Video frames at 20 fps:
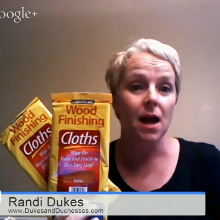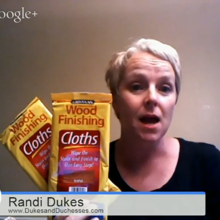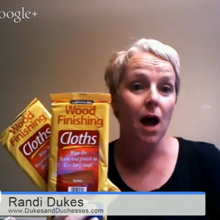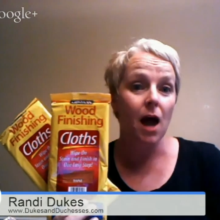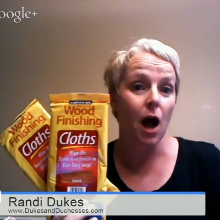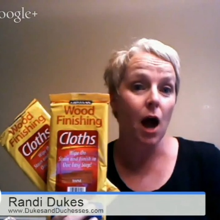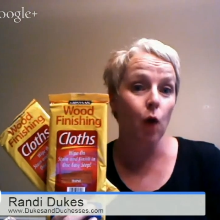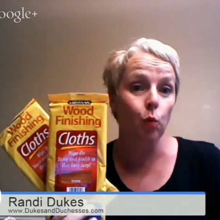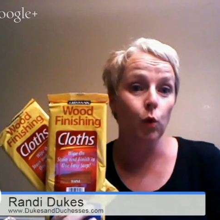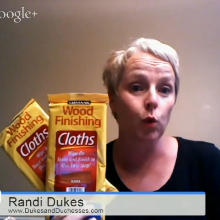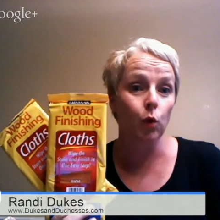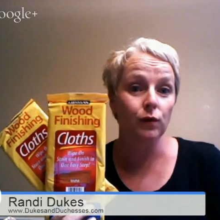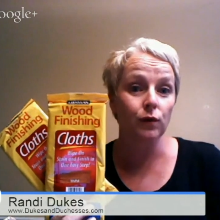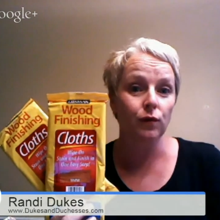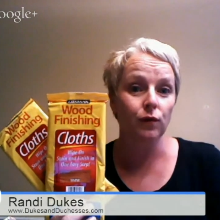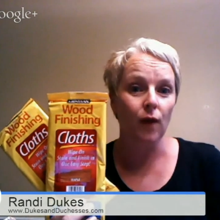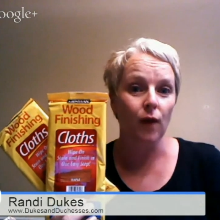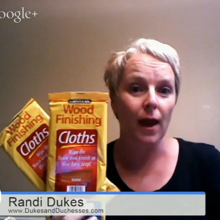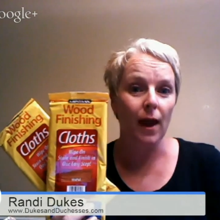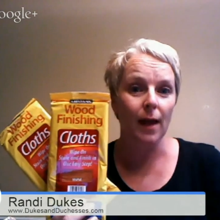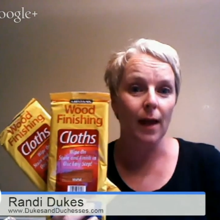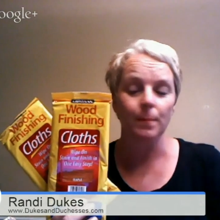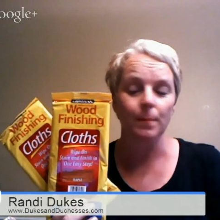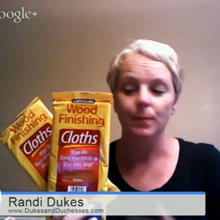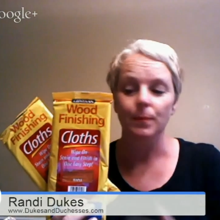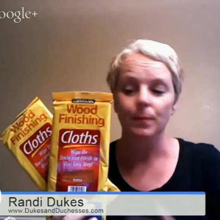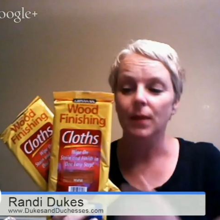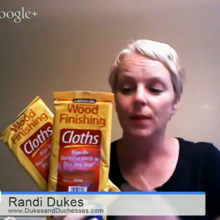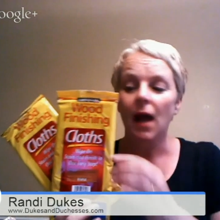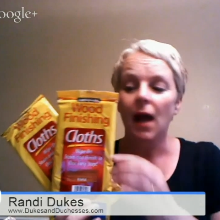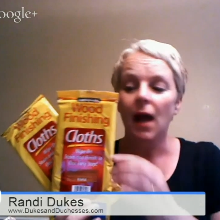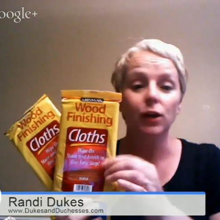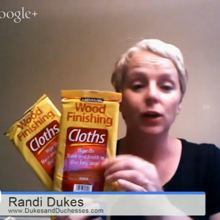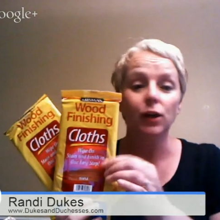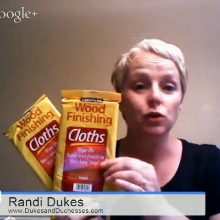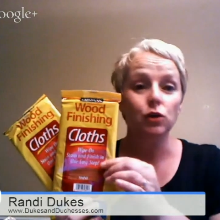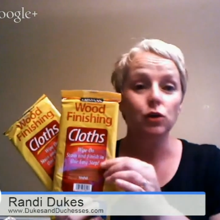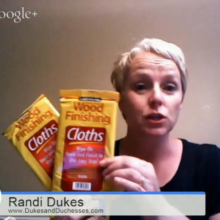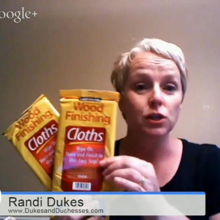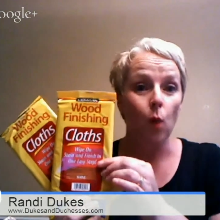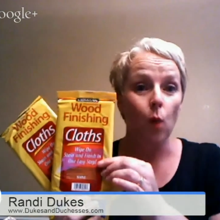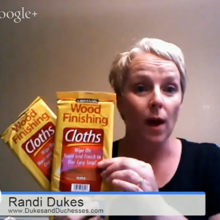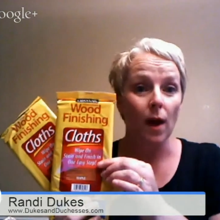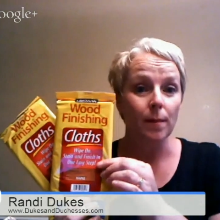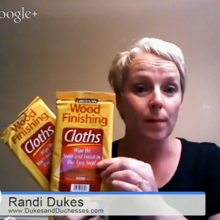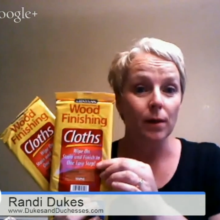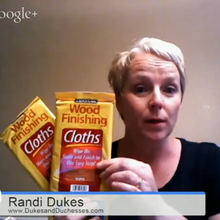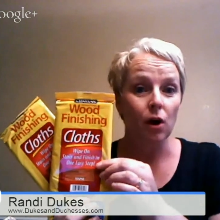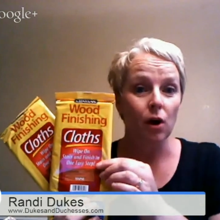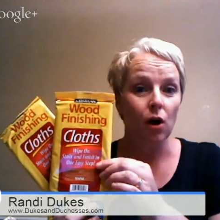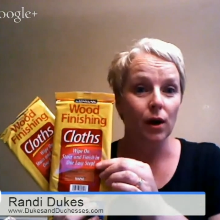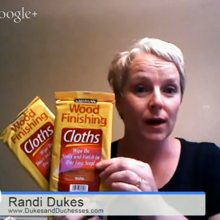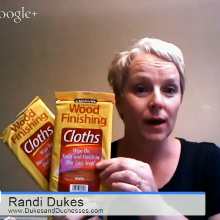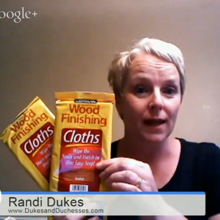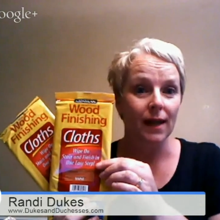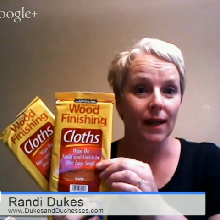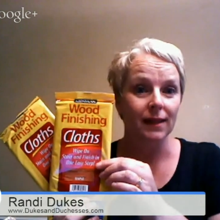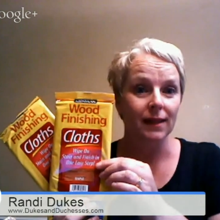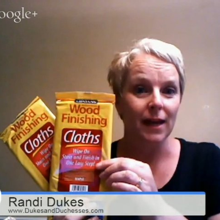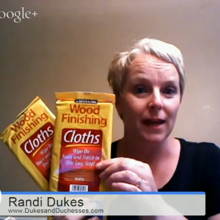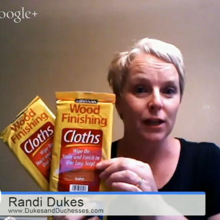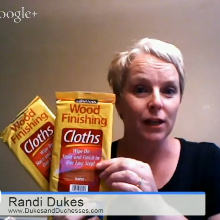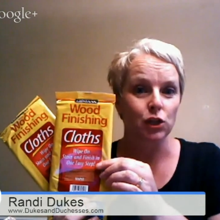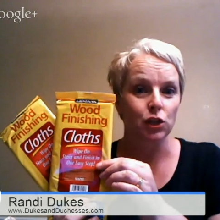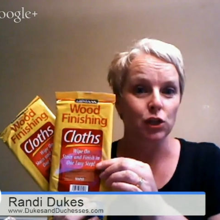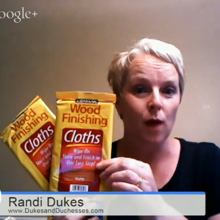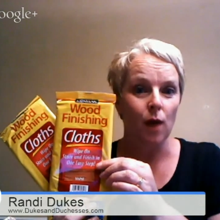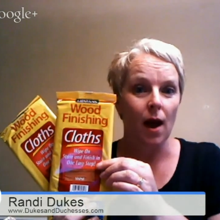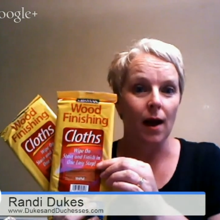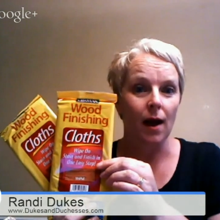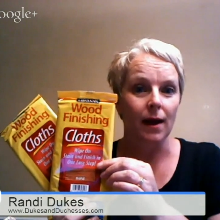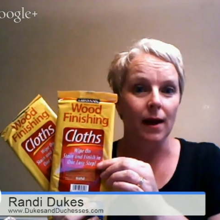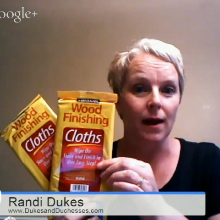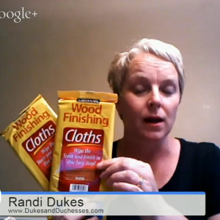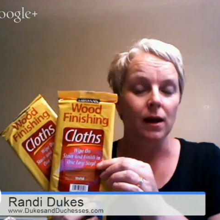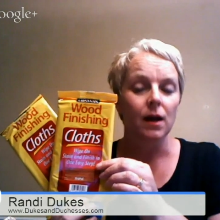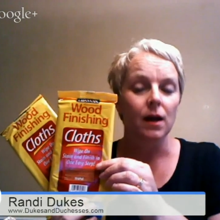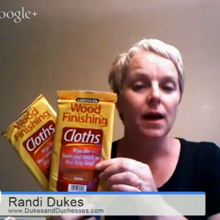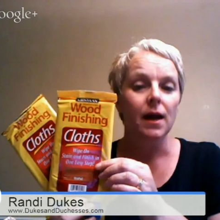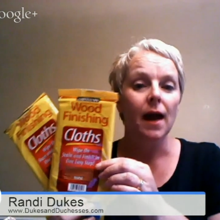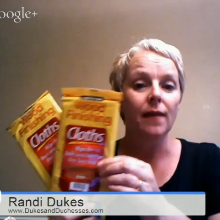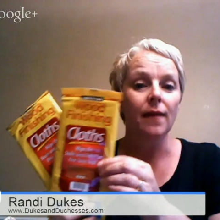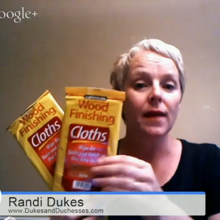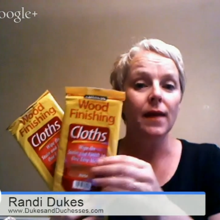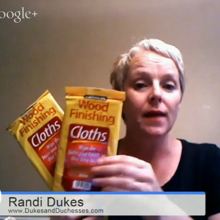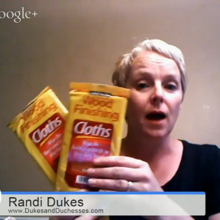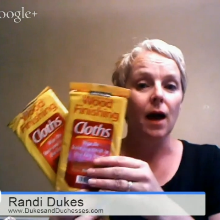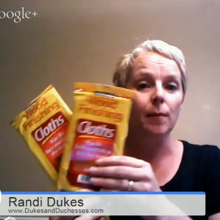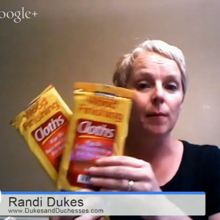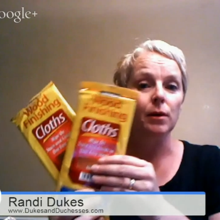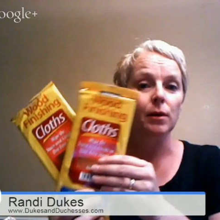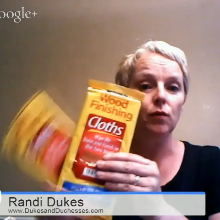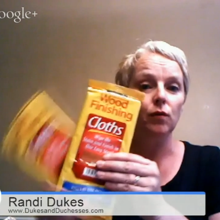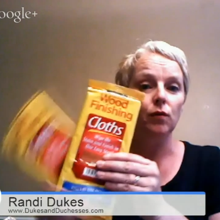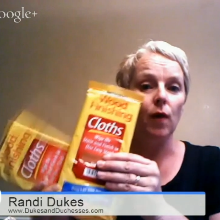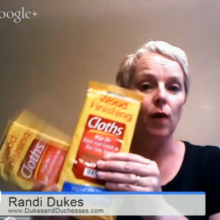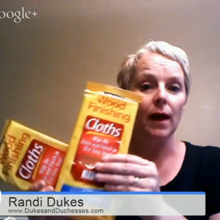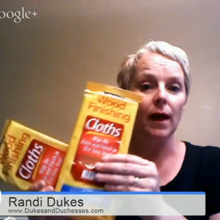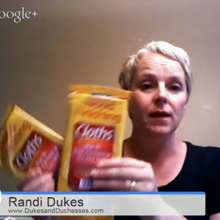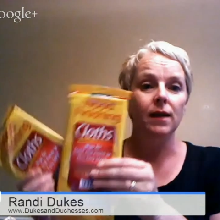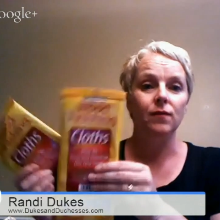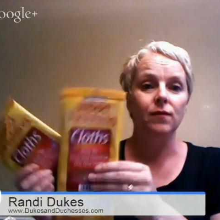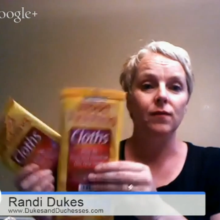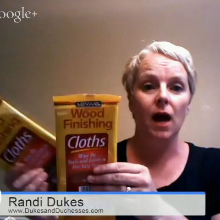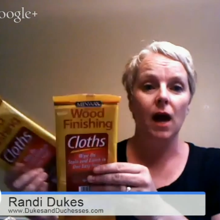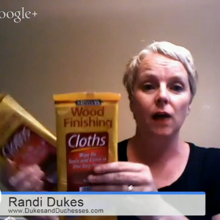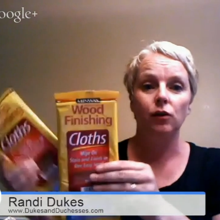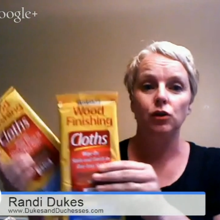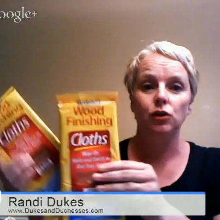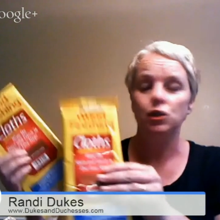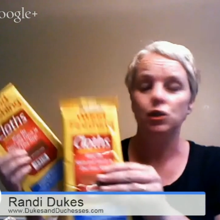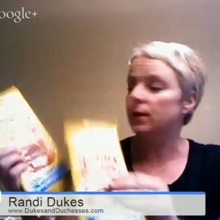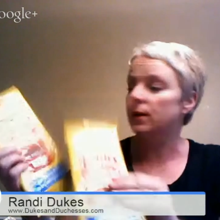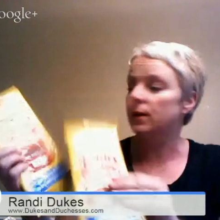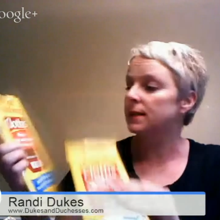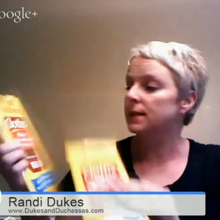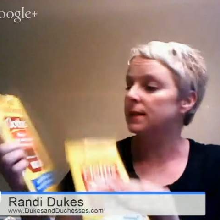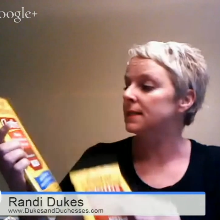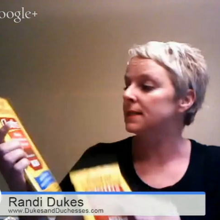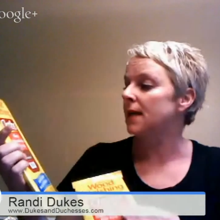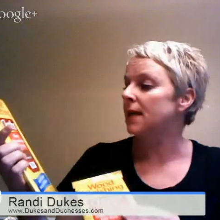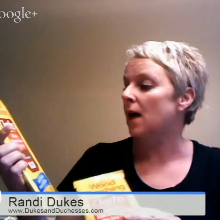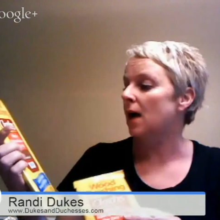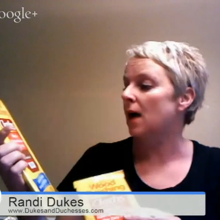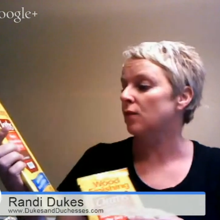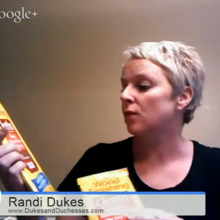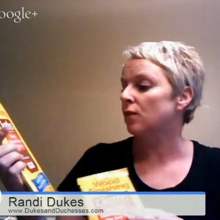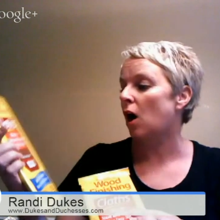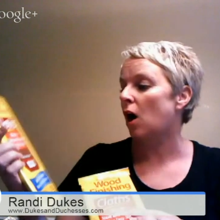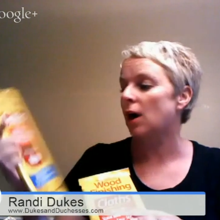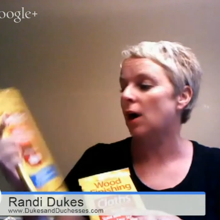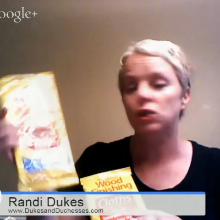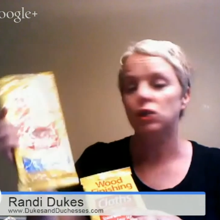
a wood frame, and you just wipe it on and let it dry and they come in a variety of colors. You can see I've got